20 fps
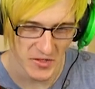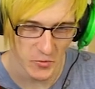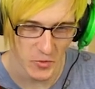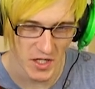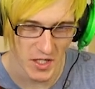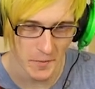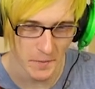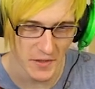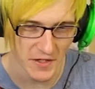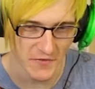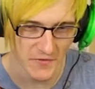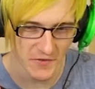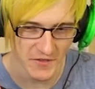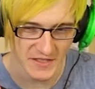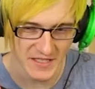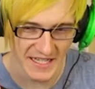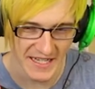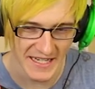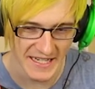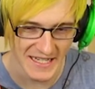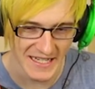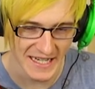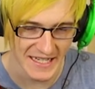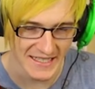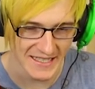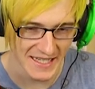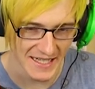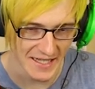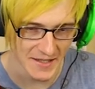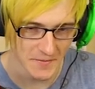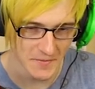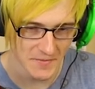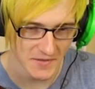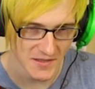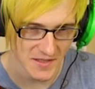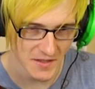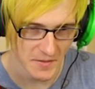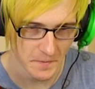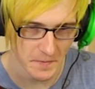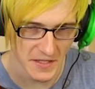said, what a beautiful day at nighttime.
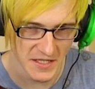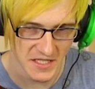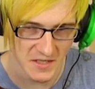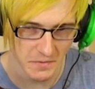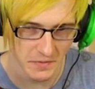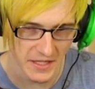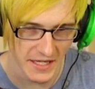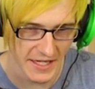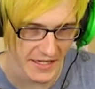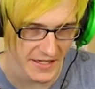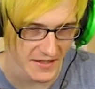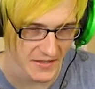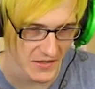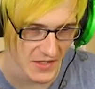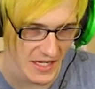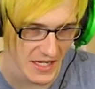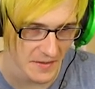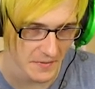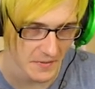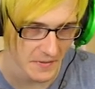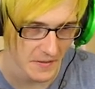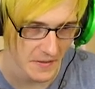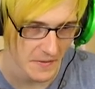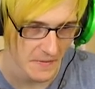It's all pitch black and crap.